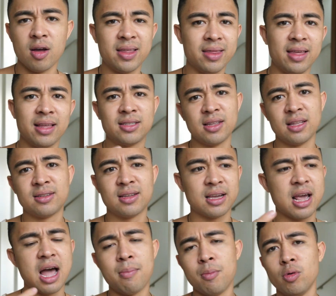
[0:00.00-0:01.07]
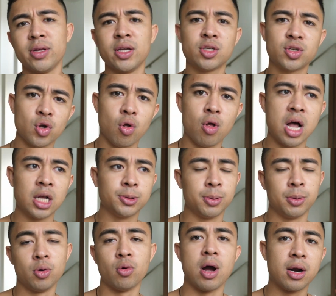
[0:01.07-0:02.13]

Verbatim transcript: It's, it's like I'm only a sole entrepreneur.